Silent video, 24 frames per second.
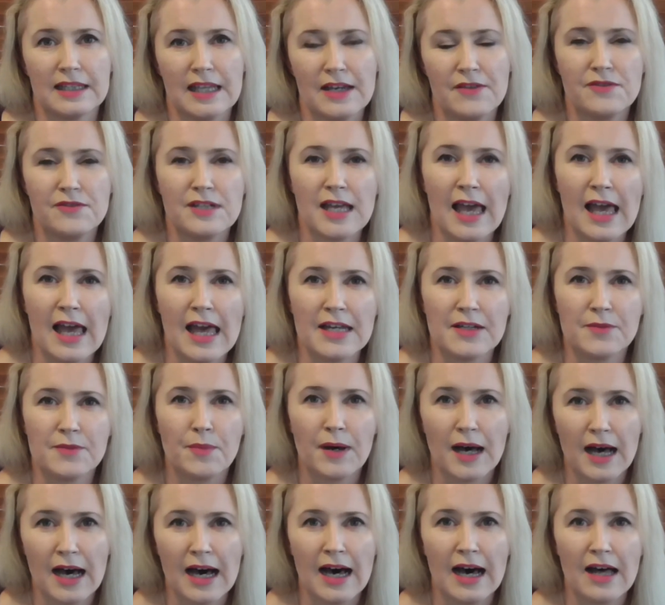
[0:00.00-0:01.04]
left hand
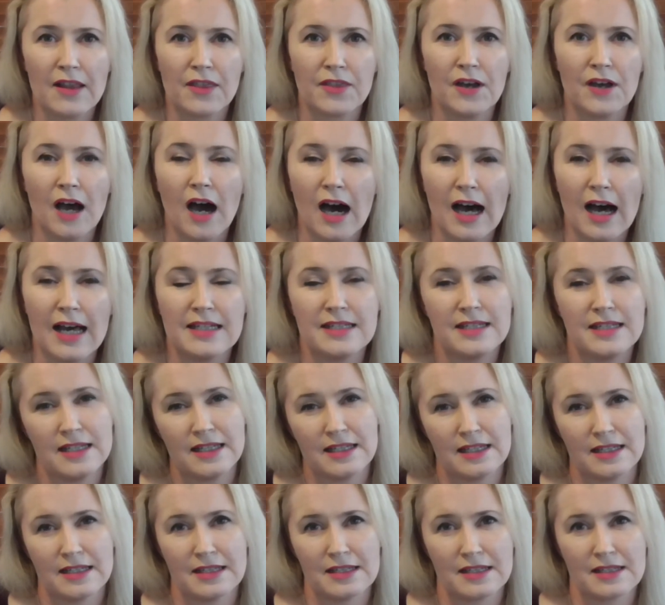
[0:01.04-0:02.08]
path
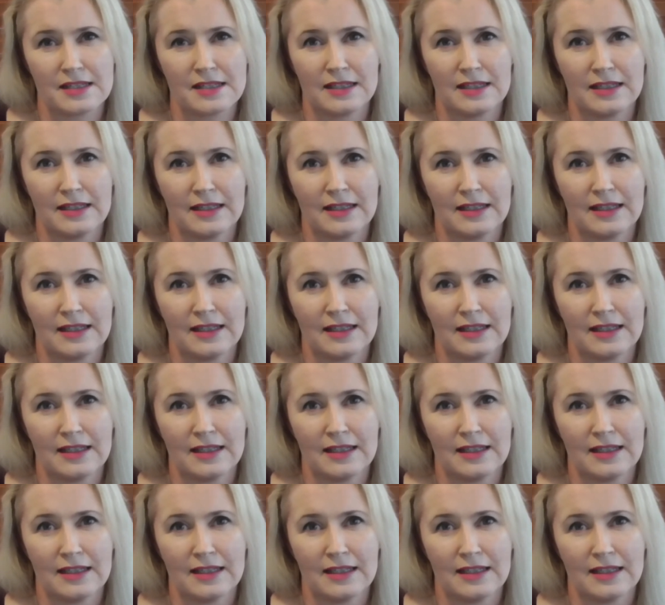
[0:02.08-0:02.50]
ideas.